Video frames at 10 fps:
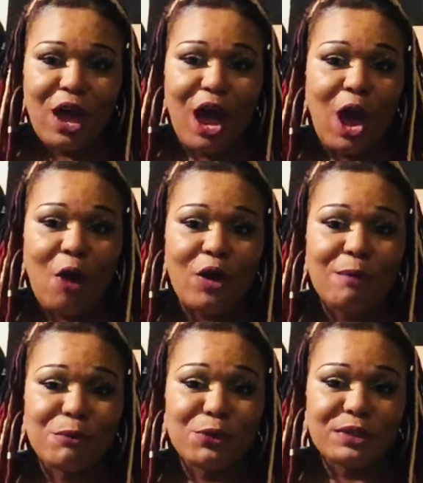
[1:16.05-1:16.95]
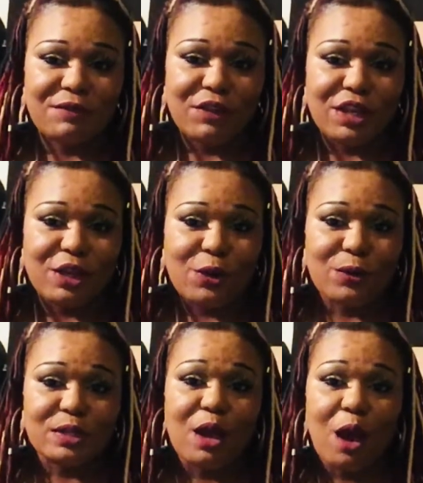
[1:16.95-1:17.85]
all her music
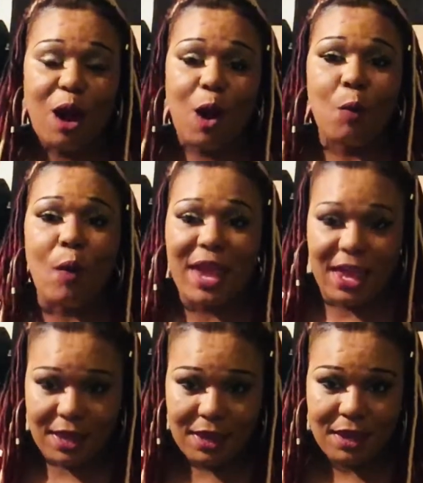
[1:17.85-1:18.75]
videos are whack